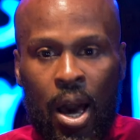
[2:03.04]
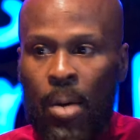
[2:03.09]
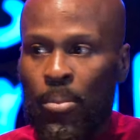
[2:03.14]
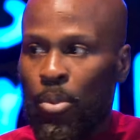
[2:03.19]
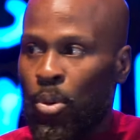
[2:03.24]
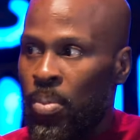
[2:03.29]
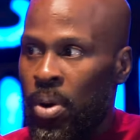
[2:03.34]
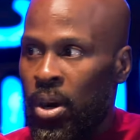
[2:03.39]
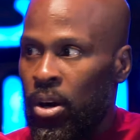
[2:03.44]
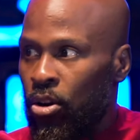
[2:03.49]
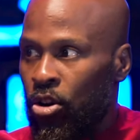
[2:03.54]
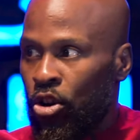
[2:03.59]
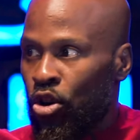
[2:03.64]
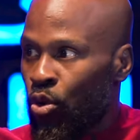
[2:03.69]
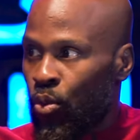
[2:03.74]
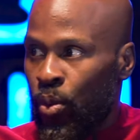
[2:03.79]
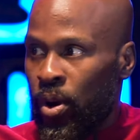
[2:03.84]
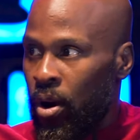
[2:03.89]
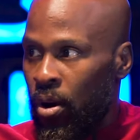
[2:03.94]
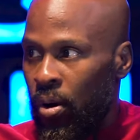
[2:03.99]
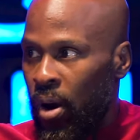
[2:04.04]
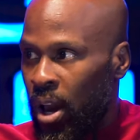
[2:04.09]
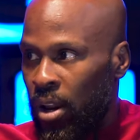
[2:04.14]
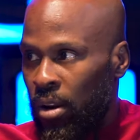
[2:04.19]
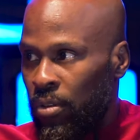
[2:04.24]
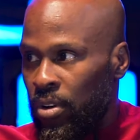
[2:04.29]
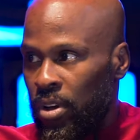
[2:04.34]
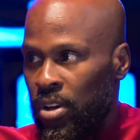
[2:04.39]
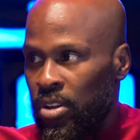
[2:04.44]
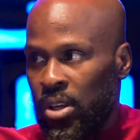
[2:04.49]
gonna make a career
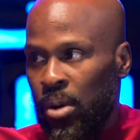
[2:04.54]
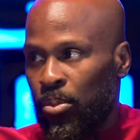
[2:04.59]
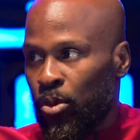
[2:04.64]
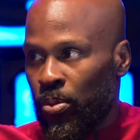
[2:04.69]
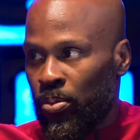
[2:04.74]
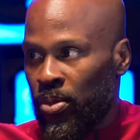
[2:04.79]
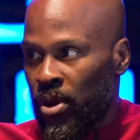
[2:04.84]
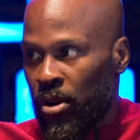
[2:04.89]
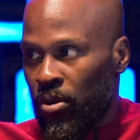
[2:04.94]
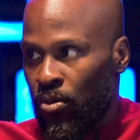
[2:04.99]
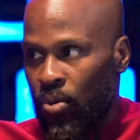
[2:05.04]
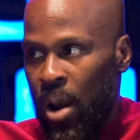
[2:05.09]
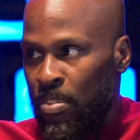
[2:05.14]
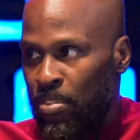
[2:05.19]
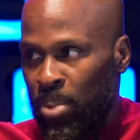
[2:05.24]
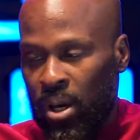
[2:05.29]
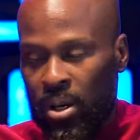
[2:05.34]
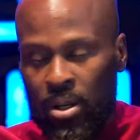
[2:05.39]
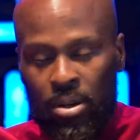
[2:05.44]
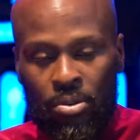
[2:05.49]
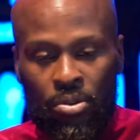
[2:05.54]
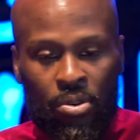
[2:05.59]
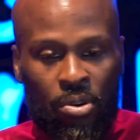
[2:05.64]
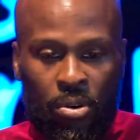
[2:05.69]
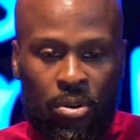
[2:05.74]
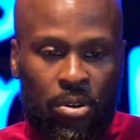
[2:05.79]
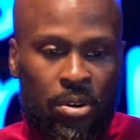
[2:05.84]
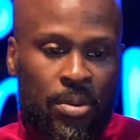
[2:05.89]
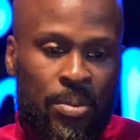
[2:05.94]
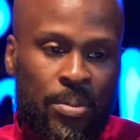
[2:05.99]
out of this, I'm gonna be a rapper.
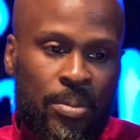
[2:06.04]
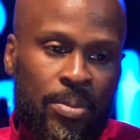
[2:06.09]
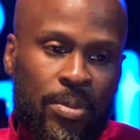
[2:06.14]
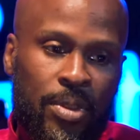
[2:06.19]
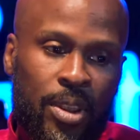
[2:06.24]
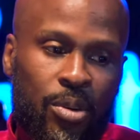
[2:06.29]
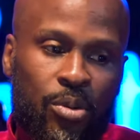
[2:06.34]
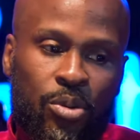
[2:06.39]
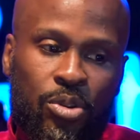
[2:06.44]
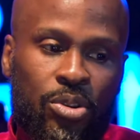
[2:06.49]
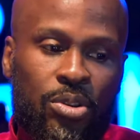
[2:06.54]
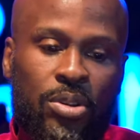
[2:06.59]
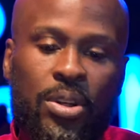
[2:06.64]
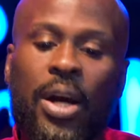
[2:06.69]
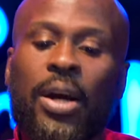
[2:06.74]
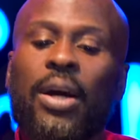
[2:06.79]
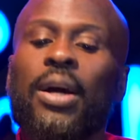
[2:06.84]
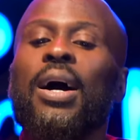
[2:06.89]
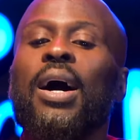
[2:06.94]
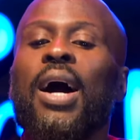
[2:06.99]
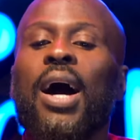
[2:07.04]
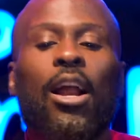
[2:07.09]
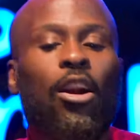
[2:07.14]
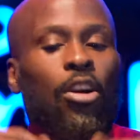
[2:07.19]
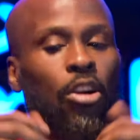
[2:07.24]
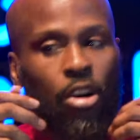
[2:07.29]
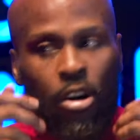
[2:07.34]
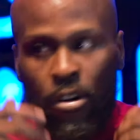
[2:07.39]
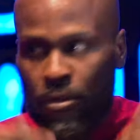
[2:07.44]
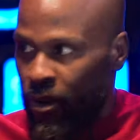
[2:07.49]
No, it was just like I
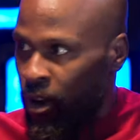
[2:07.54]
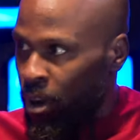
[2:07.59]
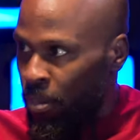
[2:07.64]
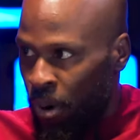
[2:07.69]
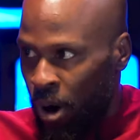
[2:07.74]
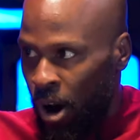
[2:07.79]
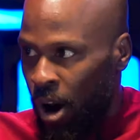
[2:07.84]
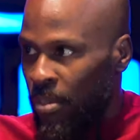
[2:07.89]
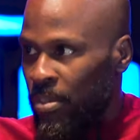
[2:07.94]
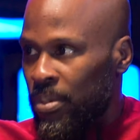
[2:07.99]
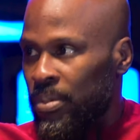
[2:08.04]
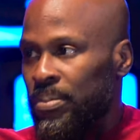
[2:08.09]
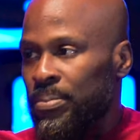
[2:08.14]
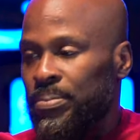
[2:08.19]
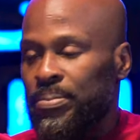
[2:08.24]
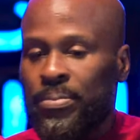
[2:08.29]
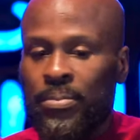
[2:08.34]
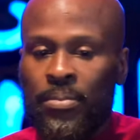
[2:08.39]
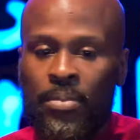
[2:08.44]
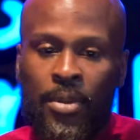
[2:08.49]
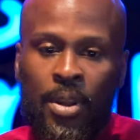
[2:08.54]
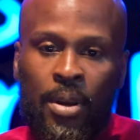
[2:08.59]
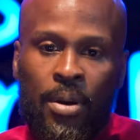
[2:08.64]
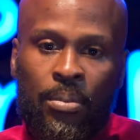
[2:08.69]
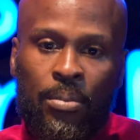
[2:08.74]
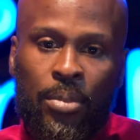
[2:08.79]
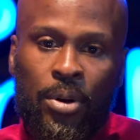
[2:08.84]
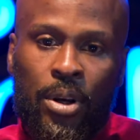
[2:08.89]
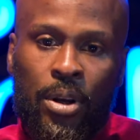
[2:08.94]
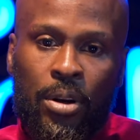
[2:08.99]
love hip hop.
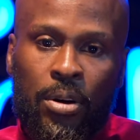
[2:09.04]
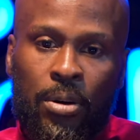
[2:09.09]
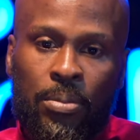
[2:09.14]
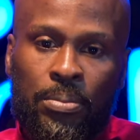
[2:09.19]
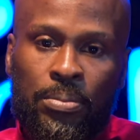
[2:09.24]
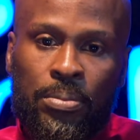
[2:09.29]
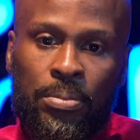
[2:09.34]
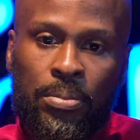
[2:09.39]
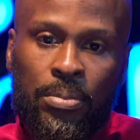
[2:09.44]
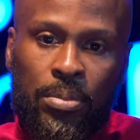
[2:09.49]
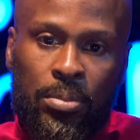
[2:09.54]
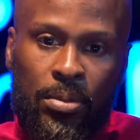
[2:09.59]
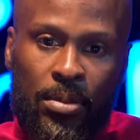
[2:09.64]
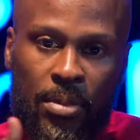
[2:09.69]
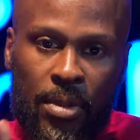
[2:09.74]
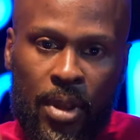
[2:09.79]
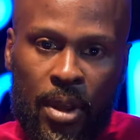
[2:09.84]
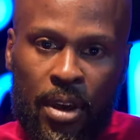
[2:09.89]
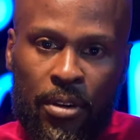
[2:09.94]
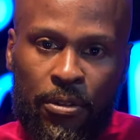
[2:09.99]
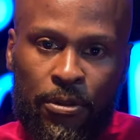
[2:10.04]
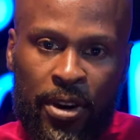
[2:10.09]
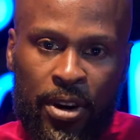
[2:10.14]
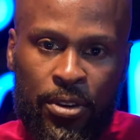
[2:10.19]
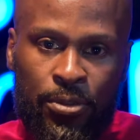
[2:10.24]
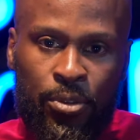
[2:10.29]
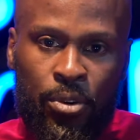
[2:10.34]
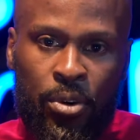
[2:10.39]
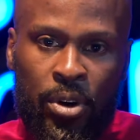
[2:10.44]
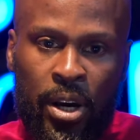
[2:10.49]
But then
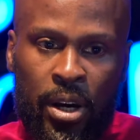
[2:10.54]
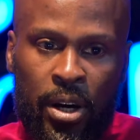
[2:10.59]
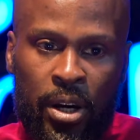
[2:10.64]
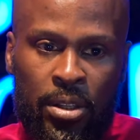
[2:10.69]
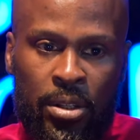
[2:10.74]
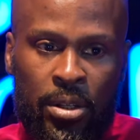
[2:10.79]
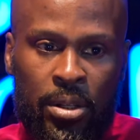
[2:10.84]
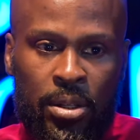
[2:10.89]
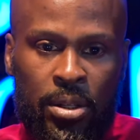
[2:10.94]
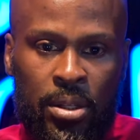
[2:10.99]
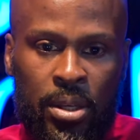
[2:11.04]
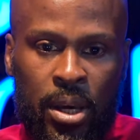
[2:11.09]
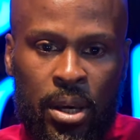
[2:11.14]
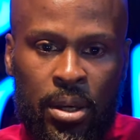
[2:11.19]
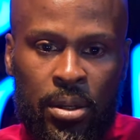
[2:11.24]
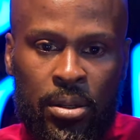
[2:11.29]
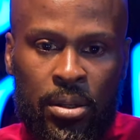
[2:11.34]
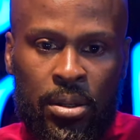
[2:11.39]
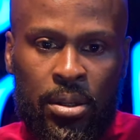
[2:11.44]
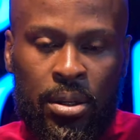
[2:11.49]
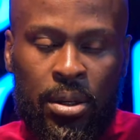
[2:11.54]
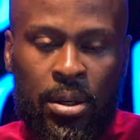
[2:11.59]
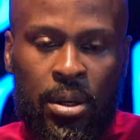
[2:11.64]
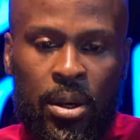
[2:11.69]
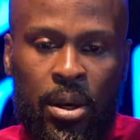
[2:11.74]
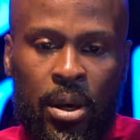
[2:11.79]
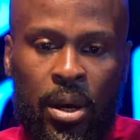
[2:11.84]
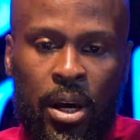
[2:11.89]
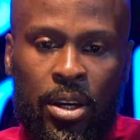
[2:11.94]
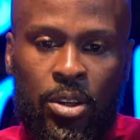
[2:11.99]
fast forward, I got to the States.
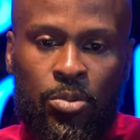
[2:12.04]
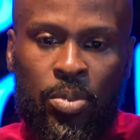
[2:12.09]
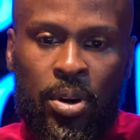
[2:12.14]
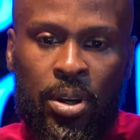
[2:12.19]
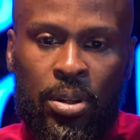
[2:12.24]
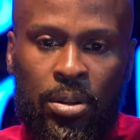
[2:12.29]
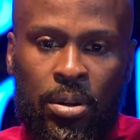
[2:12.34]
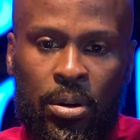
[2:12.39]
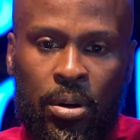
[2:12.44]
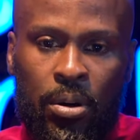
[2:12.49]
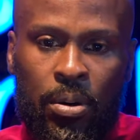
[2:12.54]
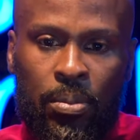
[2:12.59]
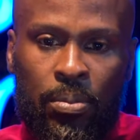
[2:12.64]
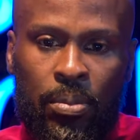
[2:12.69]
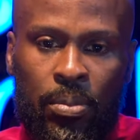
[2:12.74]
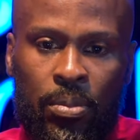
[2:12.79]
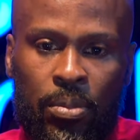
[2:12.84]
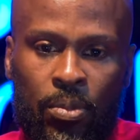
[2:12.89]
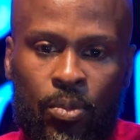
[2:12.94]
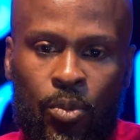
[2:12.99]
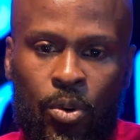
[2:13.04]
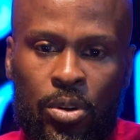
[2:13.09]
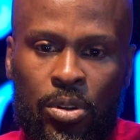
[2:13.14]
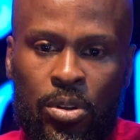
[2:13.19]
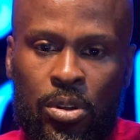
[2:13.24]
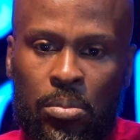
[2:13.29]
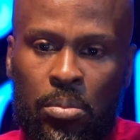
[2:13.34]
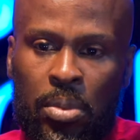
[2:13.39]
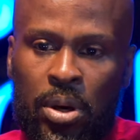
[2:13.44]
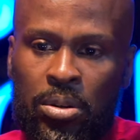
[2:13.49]
I spent one
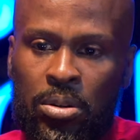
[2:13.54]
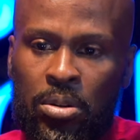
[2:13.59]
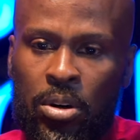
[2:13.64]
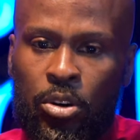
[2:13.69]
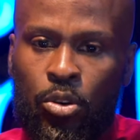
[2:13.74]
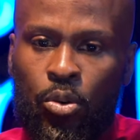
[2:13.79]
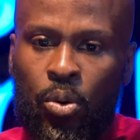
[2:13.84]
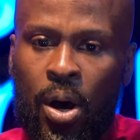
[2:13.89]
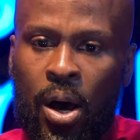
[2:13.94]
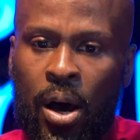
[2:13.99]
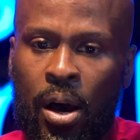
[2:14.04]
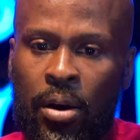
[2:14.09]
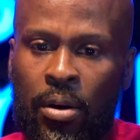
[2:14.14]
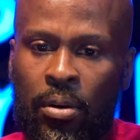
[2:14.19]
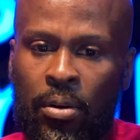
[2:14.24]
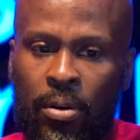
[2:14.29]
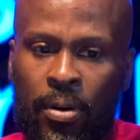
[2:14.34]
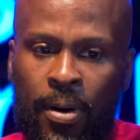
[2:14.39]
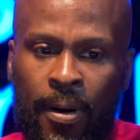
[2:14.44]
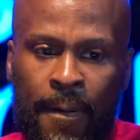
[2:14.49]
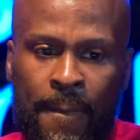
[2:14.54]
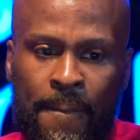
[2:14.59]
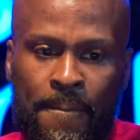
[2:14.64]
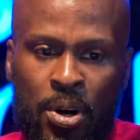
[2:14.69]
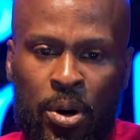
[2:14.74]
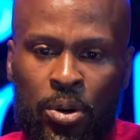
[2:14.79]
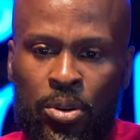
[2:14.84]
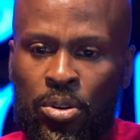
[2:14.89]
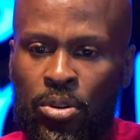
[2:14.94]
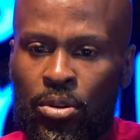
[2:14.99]
semester in Ohio.
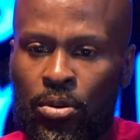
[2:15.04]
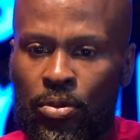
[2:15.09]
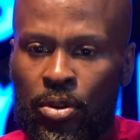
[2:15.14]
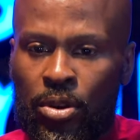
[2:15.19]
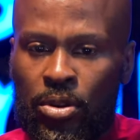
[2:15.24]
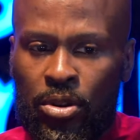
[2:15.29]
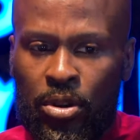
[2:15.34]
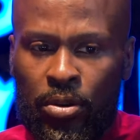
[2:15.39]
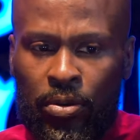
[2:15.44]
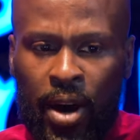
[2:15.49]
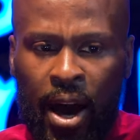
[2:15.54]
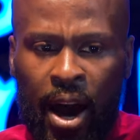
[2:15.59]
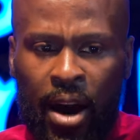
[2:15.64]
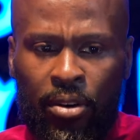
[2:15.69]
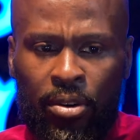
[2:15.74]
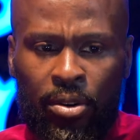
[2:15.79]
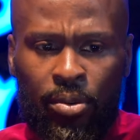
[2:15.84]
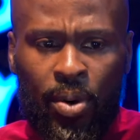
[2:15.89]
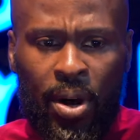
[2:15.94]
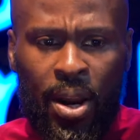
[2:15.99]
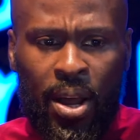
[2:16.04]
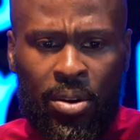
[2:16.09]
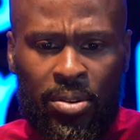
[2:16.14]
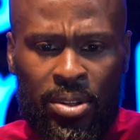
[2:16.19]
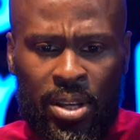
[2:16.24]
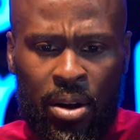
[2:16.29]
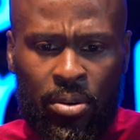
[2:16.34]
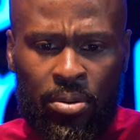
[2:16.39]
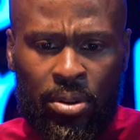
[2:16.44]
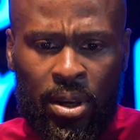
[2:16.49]
I went to the University of Akron. While I
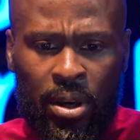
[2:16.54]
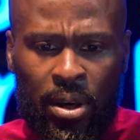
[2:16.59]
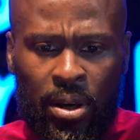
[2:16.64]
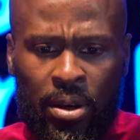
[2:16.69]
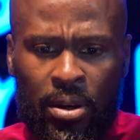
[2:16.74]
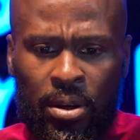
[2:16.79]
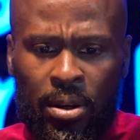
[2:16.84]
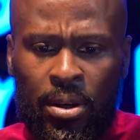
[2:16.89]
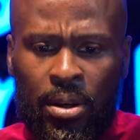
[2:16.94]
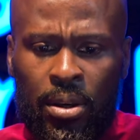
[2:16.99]
was out there,